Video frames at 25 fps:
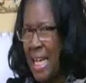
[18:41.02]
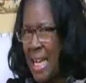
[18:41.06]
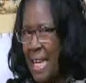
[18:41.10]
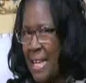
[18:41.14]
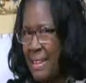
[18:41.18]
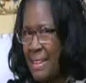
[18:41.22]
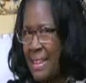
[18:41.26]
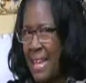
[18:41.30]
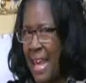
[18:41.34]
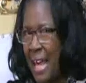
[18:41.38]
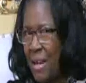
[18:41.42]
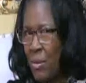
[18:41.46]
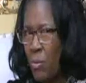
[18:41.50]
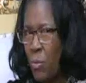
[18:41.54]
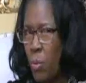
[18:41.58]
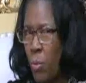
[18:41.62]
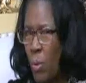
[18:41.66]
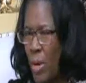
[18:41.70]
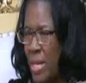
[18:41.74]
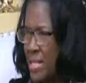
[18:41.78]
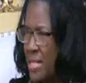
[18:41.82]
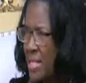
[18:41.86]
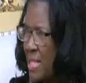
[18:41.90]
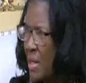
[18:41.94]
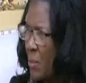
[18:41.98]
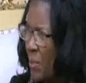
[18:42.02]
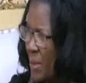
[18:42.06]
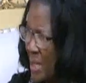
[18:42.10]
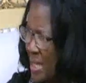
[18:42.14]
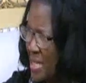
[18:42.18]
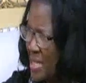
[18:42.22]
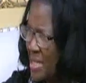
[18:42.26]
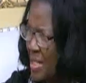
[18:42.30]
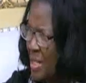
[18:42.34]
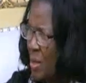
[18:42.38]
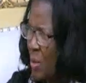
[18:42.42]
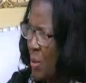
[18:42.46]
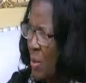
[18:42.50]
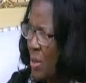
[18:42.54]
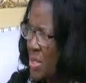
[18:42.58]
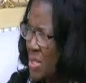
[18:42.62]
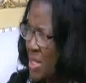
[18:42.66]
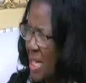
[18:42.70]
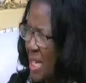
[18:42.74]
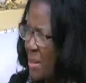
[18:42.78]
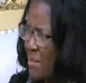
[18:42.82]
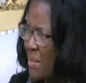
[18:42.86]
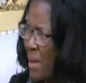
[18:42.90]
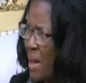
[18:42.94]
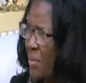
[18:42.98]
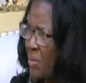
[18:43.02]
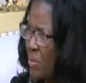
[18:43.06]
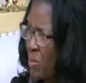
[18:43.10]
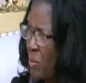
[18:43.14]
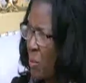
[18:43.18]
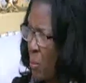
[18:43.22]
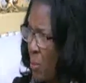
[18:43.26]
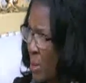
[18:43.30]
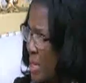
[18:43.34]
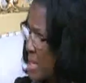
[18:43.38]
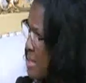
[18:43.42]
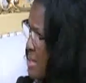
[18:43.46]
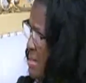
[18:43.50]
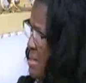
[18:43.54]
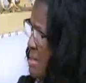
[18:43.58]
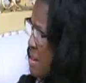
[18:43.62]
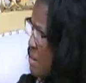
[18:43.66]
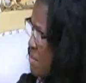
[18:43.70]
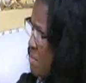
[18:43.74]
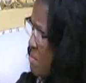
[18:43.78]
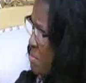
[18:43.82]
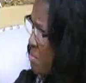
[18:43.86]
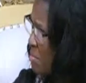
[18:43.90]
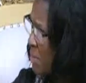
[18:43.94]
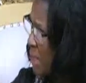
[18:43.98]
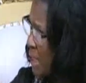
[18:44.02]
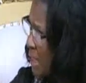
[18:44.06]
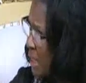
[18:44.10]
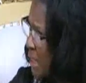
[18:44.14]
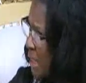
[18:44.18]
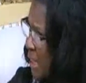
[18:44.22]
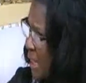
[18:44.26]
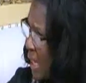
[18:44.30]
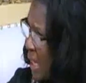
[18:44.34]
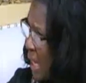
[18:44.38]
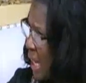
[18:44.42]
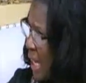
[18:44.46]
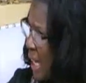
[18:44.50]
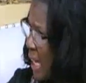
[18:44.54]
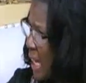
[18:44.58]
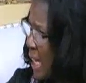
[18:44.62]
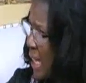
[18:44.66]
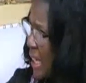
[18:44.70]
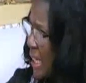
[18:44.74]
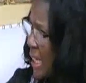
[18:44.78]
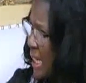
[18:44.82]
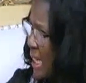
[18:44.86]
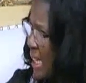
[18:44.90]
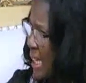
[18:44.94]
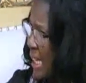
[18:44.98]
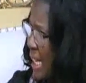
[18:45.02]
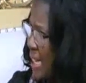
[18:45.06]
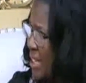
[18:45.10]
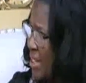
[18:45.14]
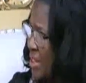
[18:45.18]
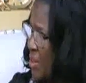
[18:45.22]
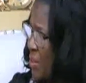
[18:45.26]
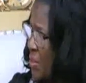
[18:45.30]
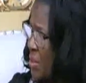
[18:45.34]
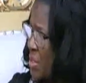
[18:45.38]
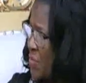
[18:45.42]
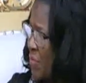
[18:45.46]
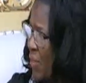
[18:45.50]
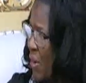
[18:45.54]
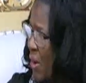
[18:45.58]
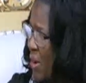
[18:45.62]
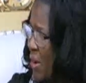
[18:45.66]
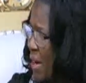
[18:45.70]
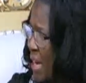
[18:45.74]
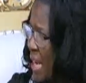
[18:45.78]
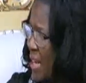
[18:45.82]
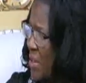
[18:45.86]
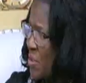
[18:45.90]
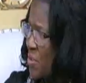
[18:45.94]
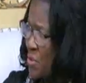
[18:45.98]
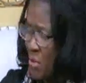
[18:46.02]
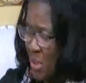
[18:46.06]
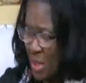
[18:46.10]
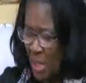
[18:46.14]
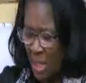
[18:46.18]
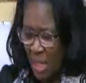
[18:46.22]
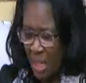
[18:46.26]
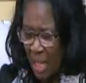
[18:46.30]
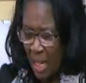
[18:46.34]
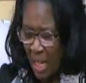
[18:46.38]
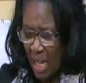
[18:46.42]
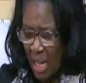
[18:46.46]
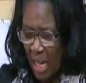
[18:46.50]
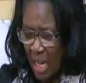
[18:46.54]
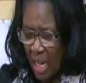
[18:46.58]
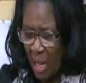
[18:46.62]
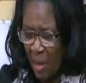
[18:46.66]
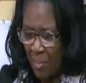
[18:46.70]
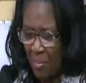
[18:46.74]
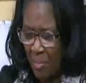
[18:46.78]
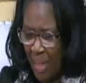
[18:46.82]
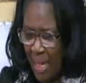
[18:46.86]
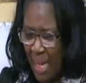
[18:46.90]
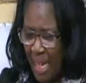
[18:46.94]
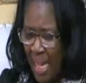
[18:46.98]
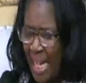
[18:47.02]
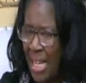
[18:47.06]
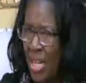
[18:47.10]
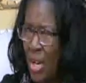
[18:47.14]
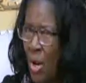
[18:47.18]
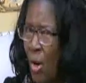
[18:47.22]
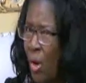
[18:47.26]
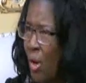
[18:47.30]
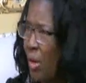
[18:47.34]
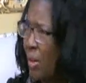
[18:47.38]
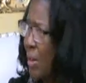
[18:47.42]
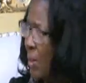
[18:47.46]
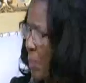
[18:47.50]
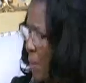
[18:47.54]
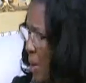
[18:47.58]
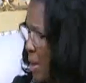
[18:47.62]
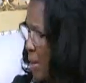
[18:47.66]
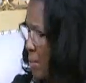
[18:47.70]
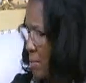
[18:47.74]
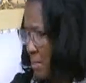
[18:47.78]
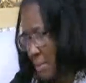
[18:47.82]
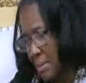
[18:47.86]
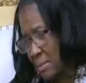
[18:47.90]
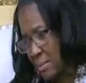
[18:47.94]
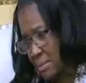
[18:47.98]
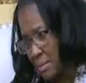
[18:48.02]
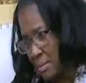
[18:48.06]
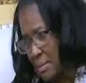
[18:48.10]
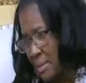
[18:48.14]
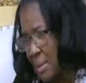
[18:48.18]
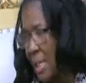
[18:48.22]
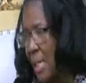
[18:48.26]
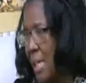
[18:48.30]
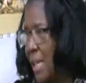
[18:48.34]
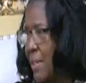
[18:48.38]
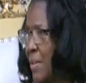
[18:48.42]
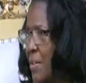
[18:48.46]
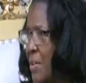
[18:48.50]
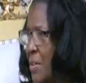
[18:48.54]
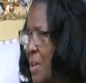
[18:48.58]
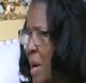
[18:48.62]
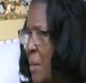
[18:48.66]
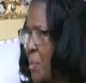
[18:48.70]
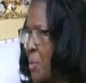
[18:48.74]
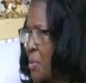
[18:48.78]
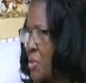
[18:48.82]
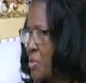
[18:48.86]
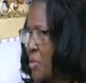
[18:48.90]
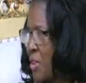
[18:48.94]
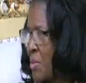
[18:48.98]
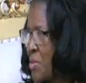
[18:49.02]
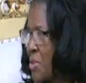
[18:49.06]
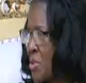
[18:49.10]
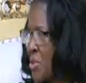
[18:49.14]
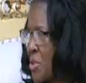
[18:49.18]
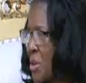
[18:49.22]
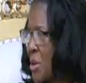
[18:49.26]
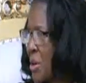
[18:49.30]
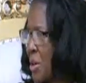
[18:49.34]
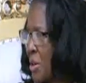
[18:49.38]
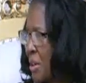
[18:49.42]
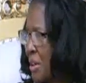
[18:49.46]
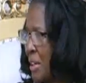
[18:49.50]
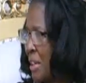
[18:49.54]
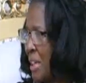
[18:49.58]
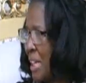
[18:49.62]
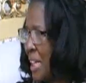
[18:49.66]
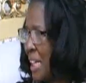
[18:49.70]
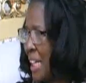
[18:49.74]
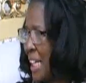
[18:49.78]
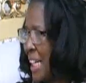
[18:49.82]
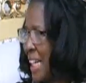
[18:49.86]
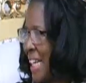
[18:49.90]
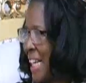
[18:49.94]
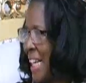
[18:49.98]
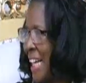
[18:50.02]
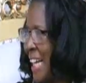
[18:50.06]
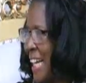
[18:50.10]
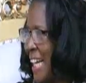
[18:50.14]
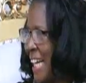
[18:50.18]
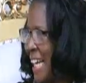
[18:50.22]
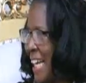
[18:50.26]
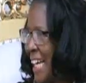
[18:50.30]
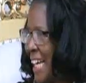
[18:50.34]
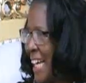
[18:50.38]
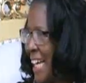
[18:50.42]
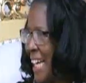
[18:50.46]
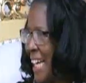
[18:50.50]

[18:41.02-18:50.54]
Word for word: we need that wisdom. What does the Lord say about wisdom? Uh, you know, as far as um, in all well there are a couple of scriptures here. Yes, the